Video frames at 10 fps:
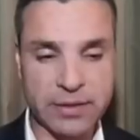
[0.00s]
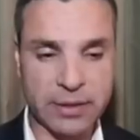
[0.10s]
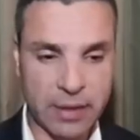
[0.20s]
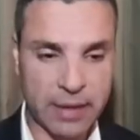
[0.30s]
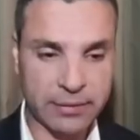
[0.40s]

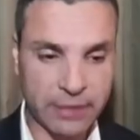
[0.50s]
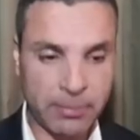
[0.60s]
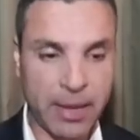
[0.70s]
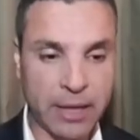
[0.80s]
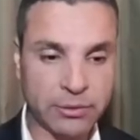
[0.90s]
in that
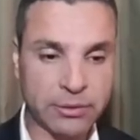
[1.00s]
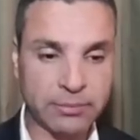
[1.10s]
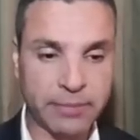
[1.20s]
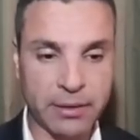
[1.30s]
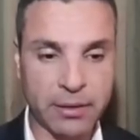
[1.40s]
Emmanuel
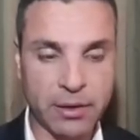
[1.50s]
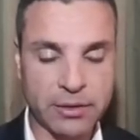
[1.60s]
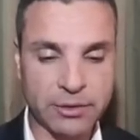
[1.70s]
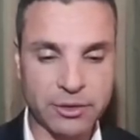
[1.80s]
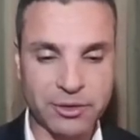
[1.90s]

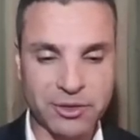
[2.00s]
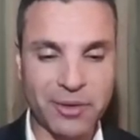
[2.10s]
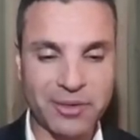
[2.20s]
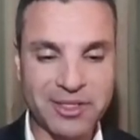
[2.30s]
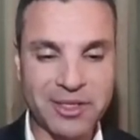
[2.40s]
Pentecostal church.
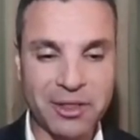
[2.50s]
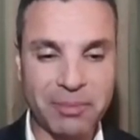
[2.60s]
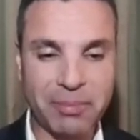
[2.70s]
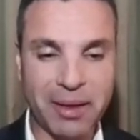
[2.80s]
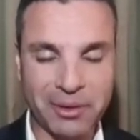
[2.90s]
No, it's not the
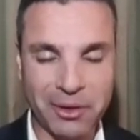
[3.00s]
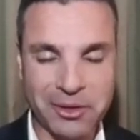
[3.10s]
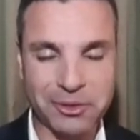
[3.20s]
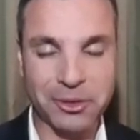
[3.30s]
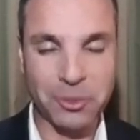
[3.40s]

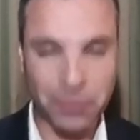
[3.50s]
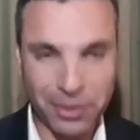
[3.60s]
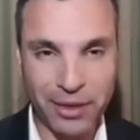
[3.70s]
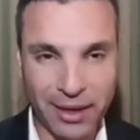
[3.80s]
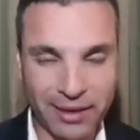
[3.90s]
Pentecostal you would
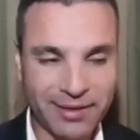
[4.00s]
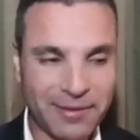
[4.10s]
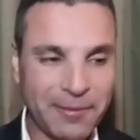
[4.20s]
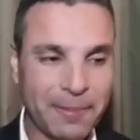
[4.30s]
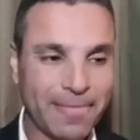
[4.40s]
think.
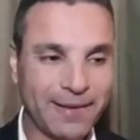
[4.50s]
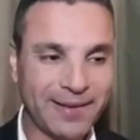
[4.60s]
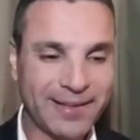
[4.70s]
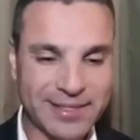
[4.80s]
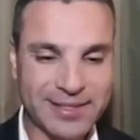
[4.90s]

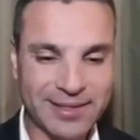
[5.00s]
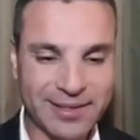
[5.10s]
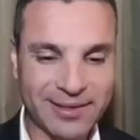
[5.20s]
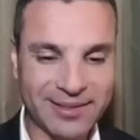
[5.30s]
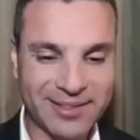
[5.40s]

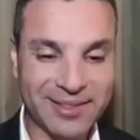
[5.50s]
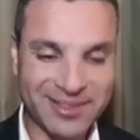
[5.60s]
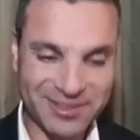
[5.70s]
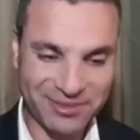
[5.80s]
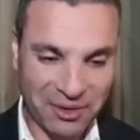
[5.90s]

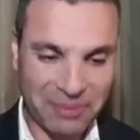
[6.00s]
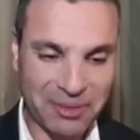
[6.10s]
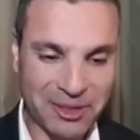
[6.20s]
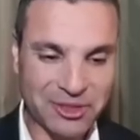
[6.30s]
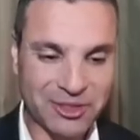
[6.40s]
It's very
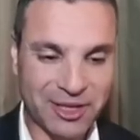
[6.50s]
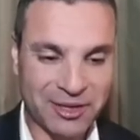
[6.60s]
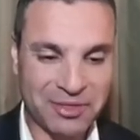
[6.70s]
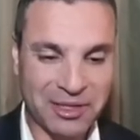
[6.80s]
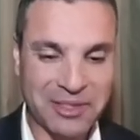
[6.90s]
much
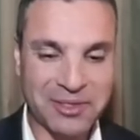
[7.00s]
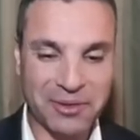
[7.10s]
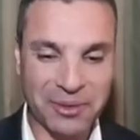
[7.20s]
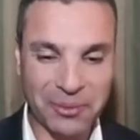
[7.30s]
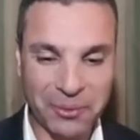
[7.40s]
things
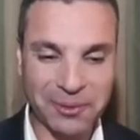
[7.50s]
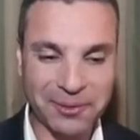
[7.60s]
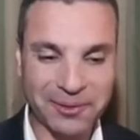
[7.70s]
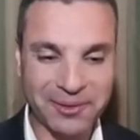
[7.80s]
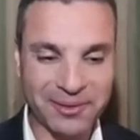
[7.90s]
are in
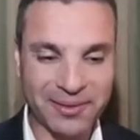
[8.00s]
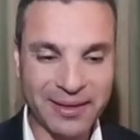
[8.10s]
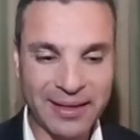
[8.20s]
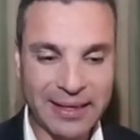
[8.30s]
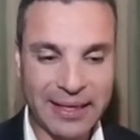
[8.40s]
order, and
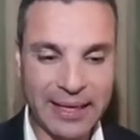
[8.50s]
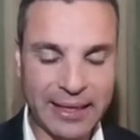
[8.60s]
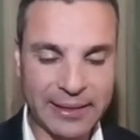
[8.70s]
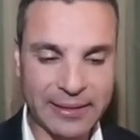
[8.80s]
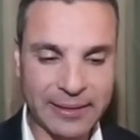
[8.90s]

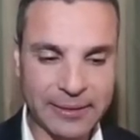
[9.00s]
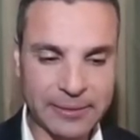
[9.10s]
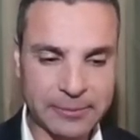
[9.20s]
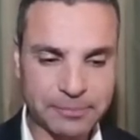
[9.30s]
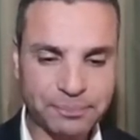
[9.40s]

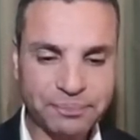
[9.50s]
it